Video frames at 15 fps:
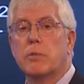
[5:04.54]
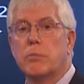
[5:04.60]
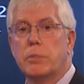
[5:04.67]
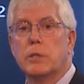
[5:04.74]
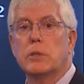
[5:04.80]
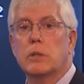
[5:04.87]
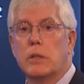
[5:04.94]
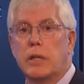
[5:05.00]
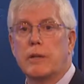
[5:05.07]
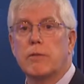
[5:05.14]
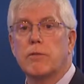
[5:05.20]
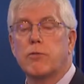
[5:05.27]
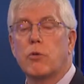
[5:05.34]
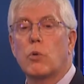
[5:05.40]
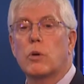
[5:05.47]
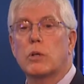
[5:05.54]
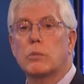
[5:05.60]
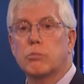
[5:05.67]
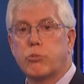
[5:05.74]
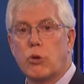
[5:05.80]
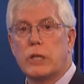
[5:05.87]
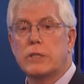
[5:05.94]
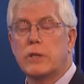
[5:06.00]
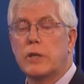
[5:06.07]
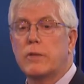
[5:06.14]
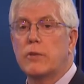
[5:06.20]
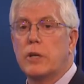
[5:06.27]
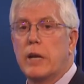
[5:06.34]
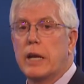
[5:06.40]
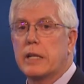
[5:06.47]
Bill Clinton for President of
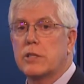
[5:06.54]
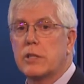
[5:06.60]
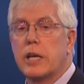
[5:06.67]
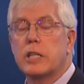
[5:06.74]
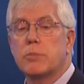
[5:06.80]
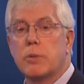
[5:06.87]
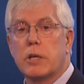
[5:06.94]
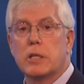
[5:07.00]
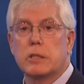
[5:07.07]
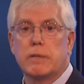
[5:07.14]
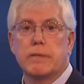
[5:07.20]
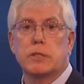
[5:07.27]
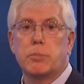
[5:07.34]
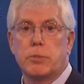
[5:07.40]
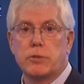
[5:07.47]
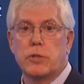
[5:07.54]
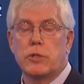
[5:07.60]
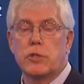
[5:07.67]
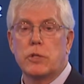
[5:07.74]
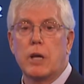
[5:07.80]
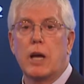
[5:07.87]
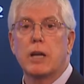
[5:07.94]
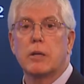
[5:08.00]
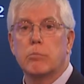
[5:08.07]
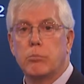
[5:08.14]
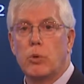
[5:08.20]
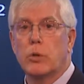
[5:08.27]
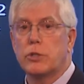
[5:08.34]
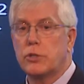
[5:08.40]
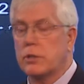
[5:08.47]
the United States because of his position on
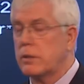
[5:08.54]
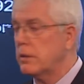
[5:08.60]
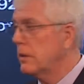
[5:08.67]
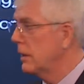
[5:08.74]
abortion.